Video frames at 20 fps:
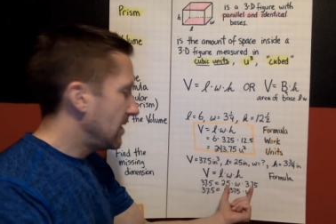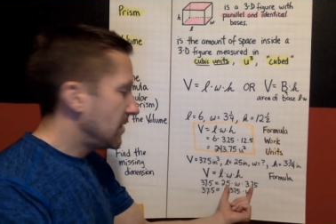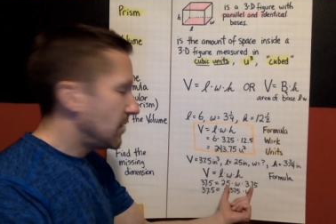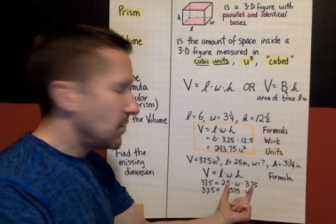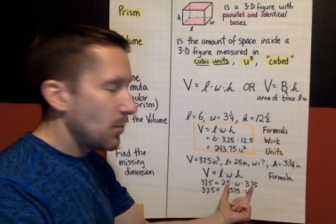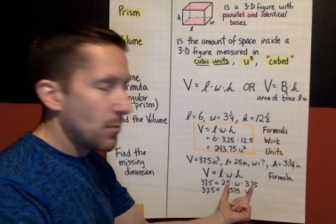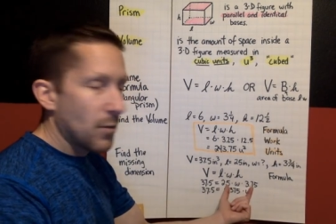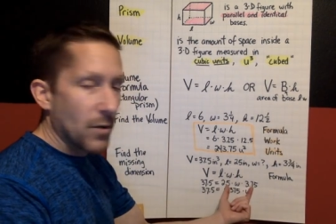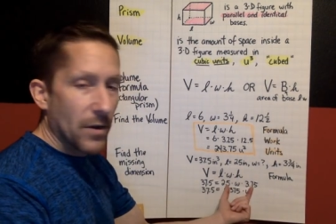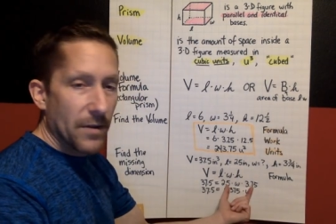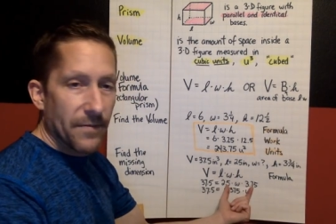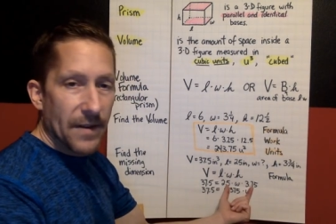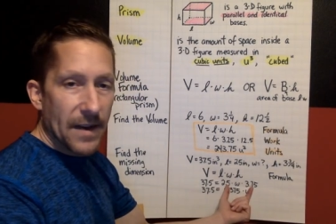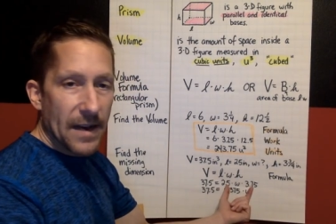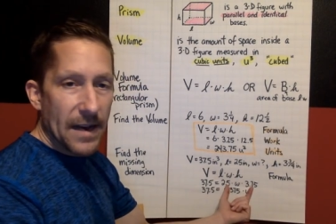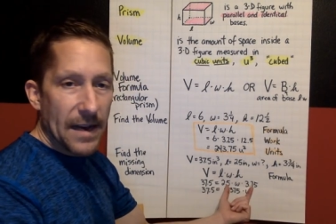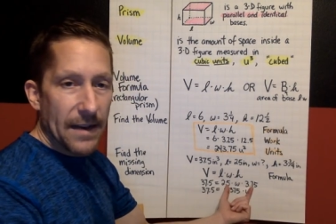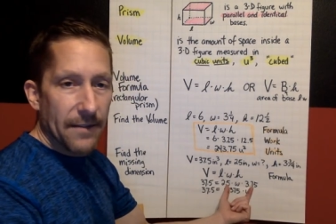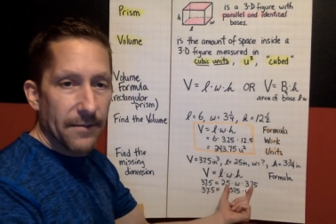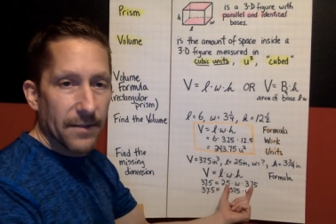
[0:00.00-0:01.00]

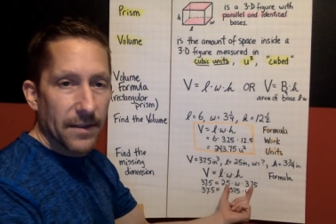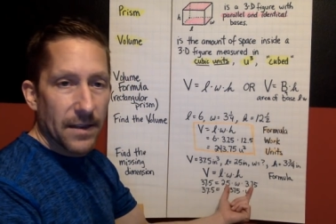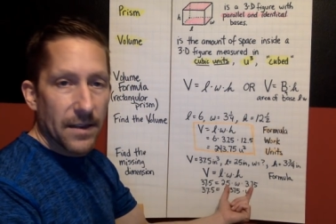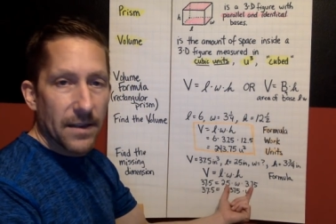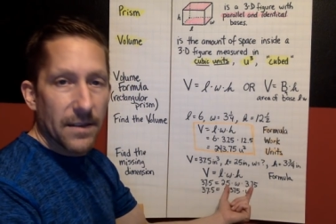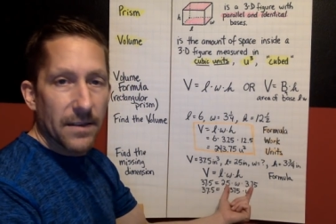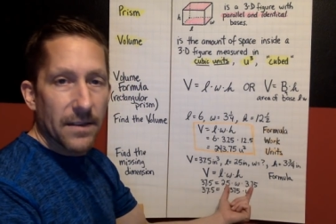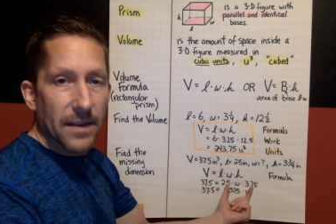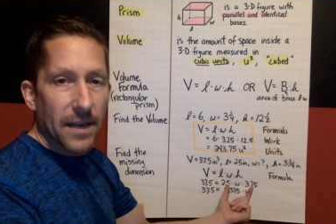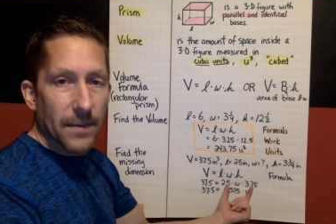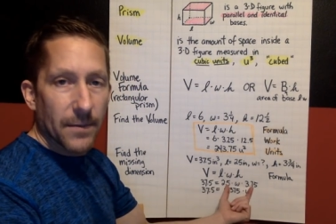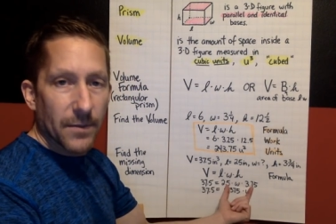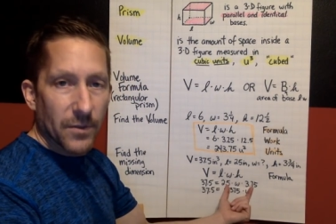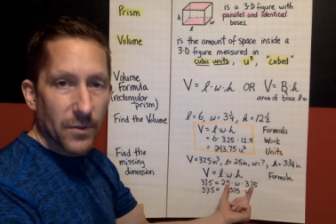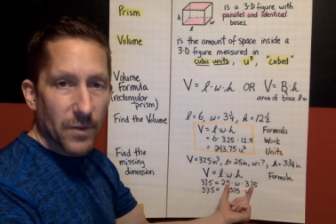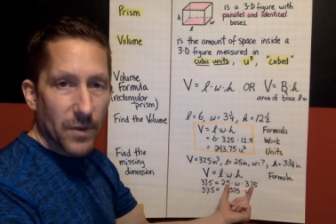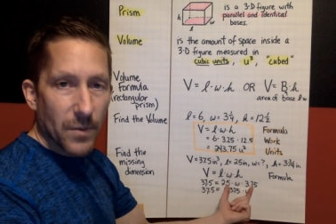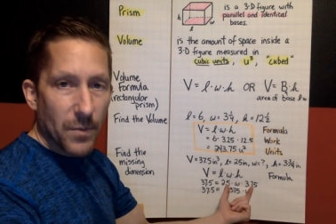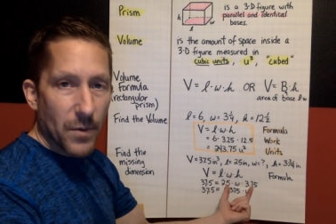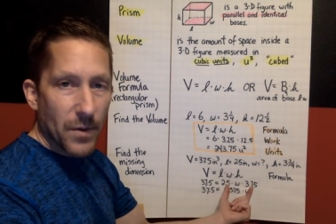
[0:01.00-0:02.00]
2.5 times
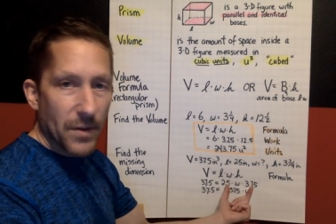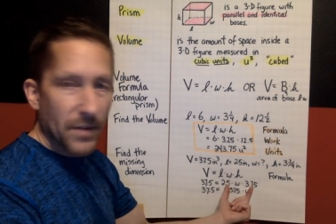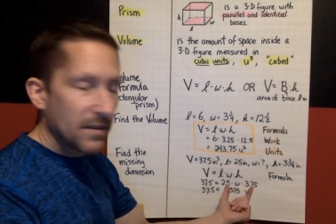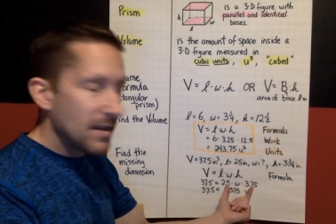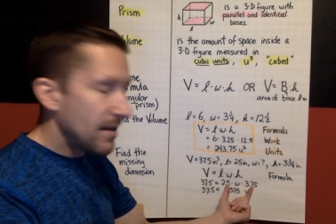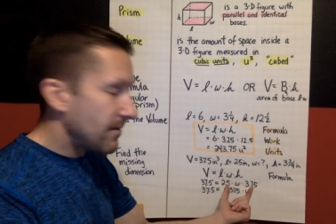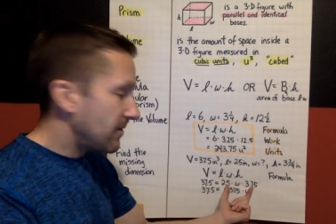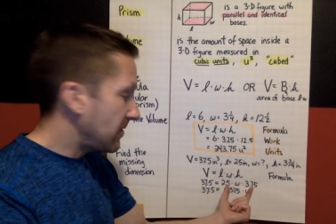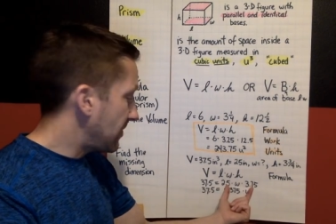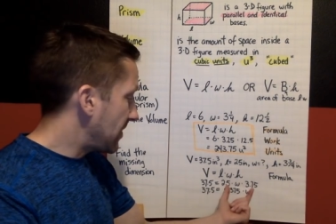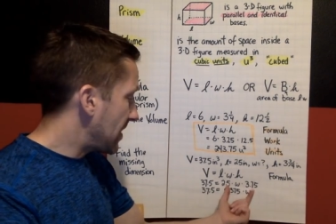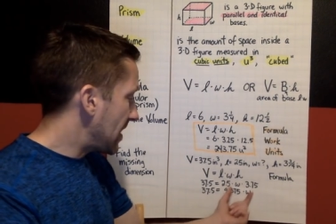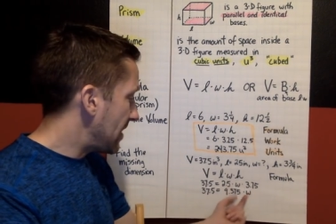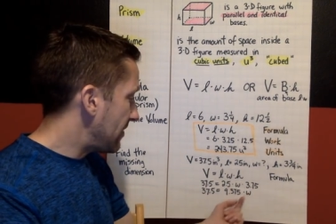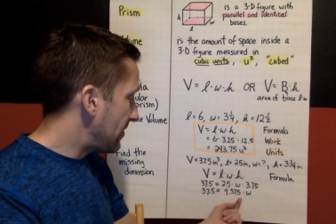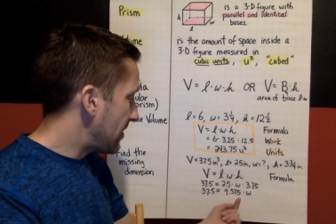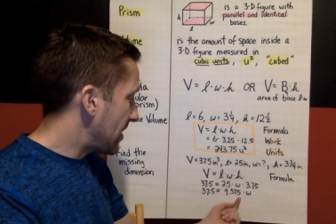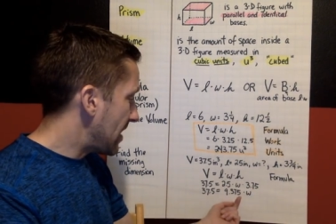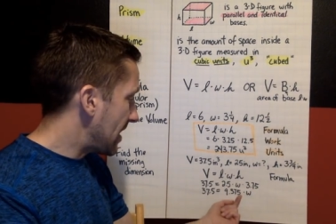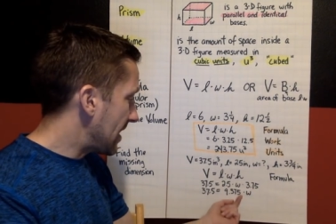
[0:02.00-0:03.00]
3.75,
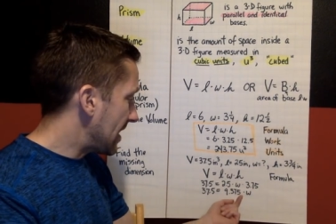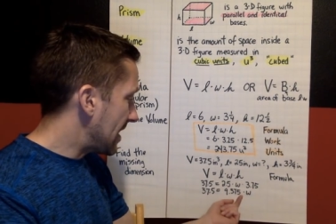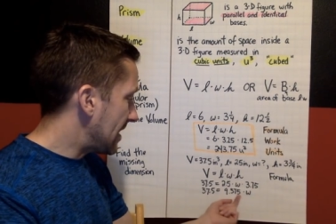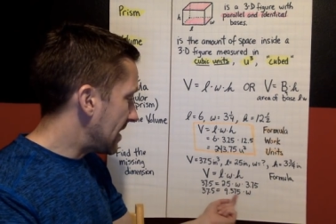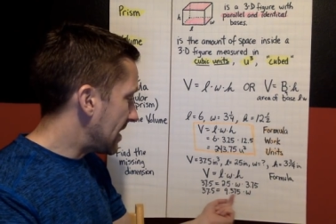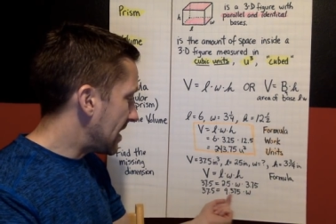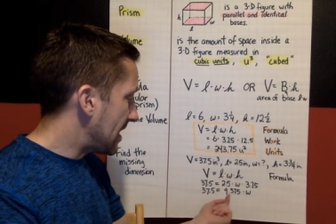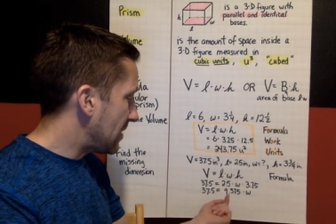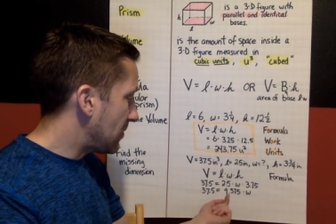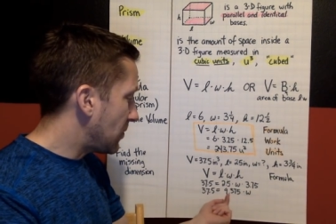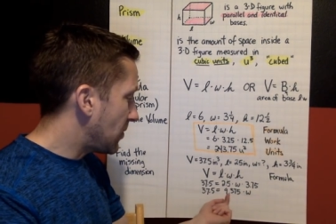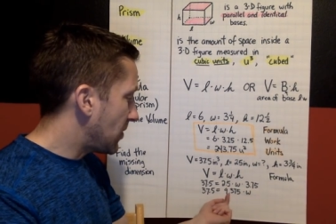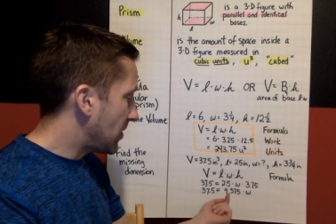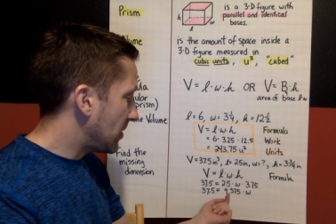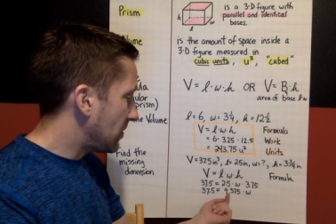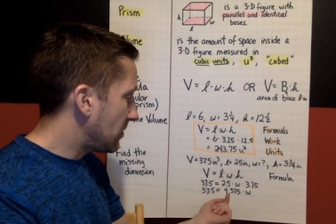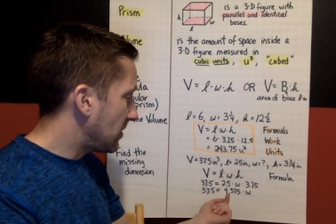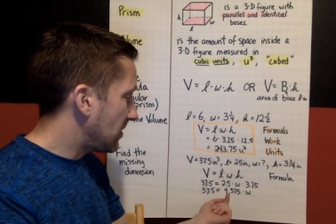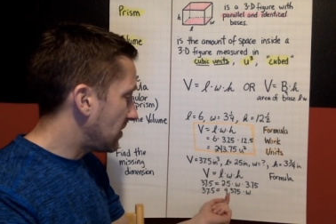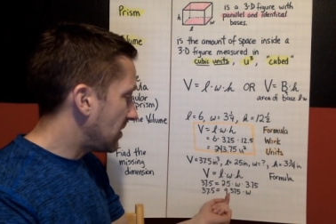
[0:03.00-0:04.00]
I got
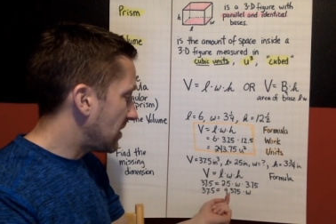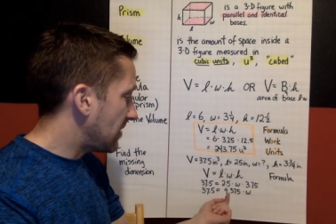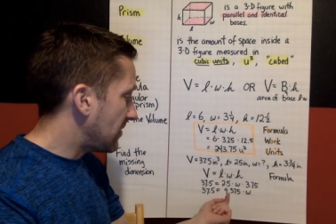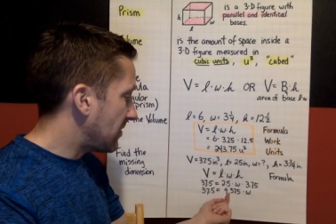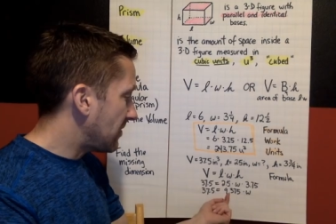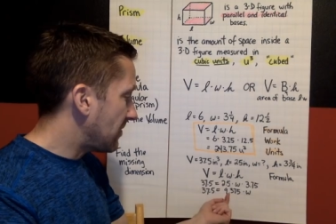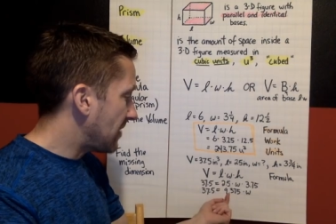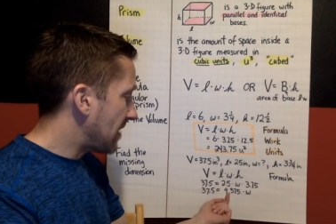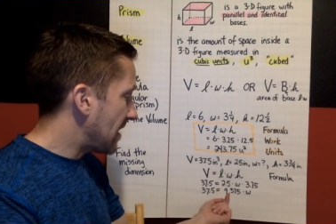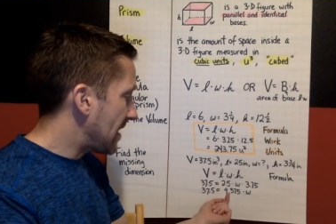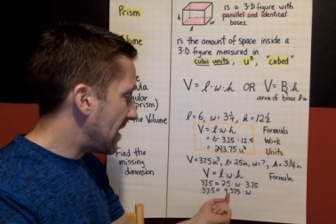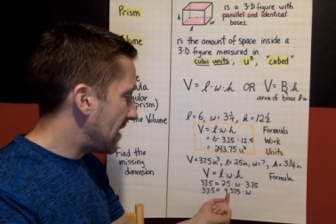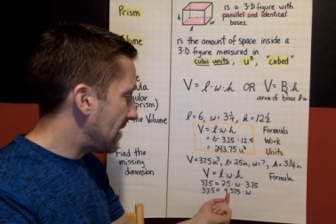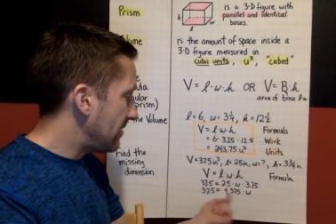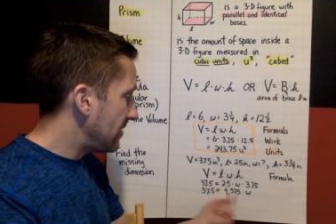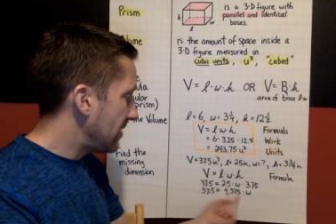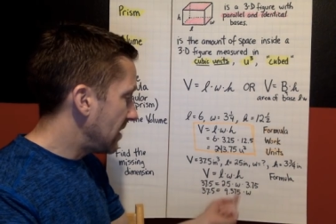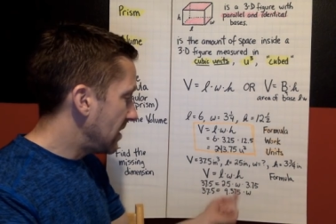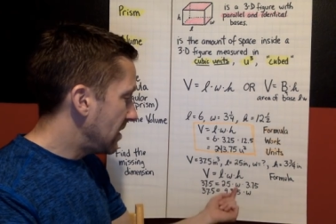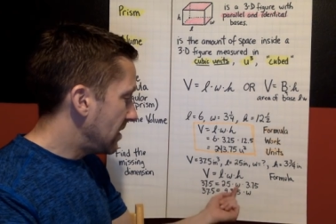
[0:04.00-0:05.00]

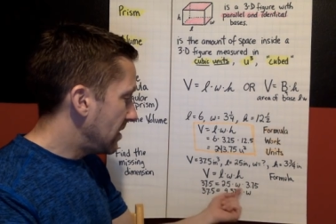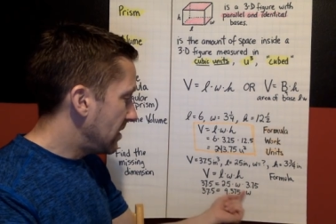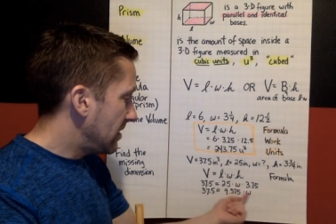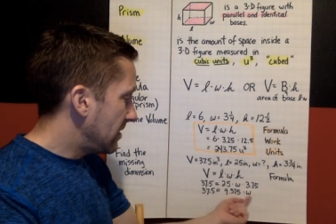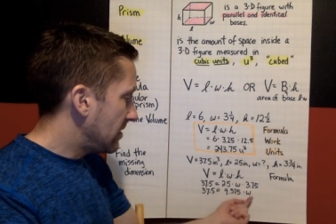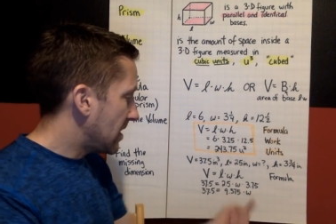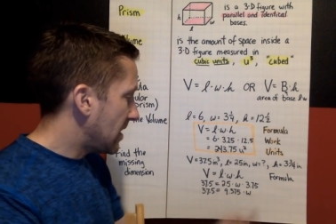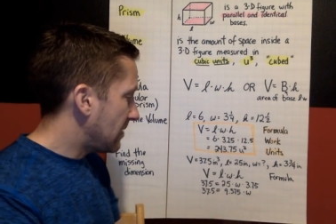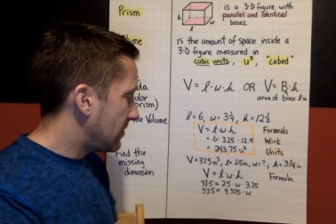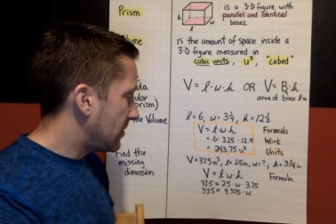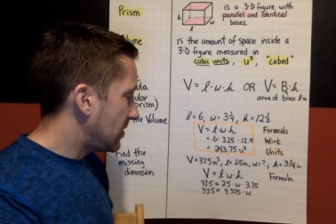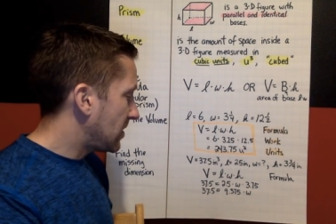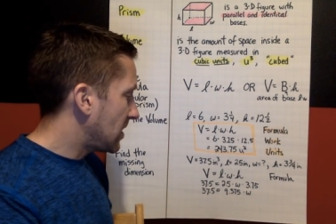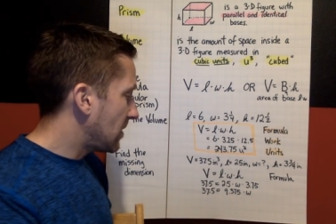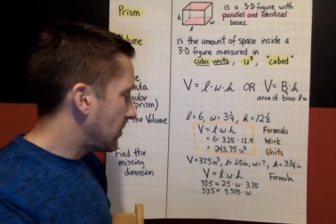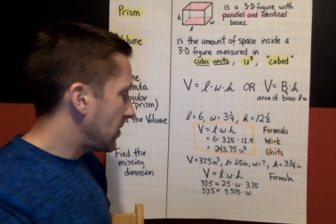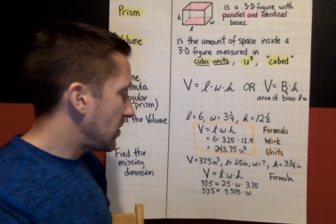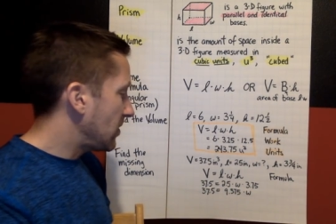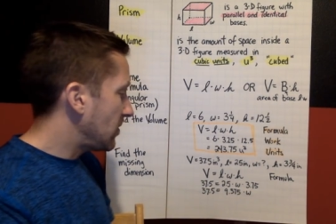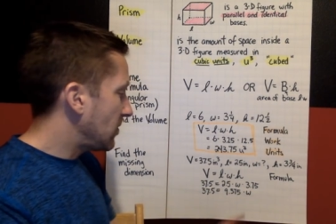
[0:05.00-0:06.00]
9.375 times
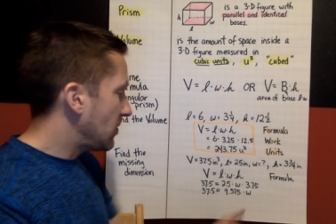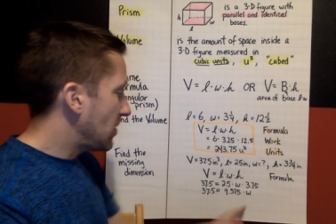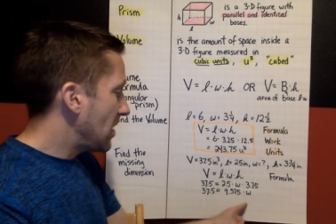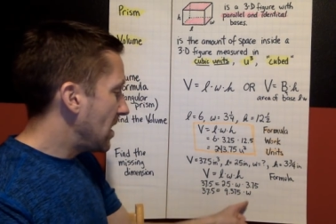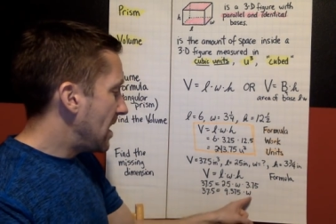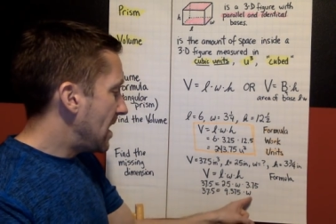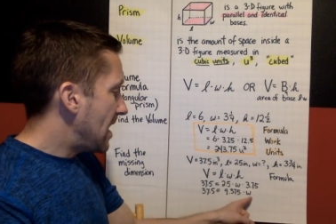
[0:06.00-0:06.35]
W,